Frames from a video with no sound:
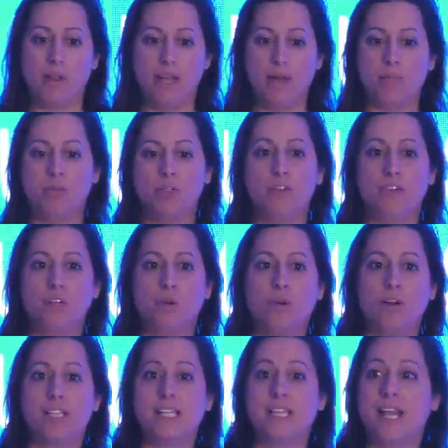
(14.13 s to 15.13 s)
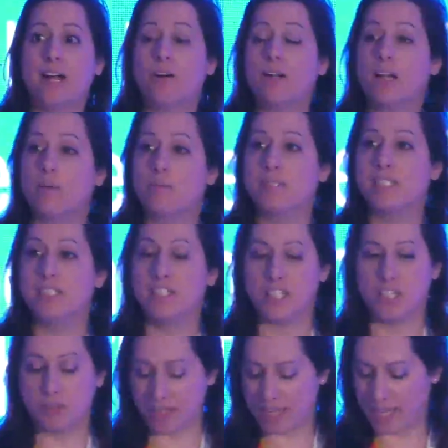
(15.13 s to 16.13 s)
in improving quality and outcomes in
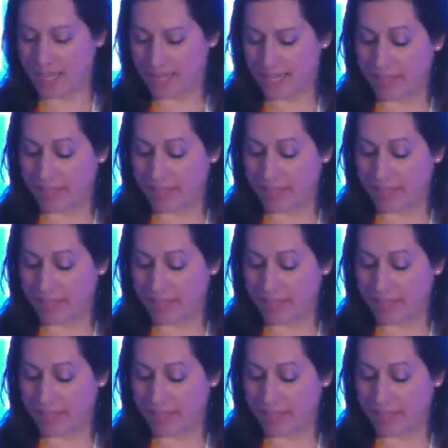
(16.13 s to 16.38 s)
the UK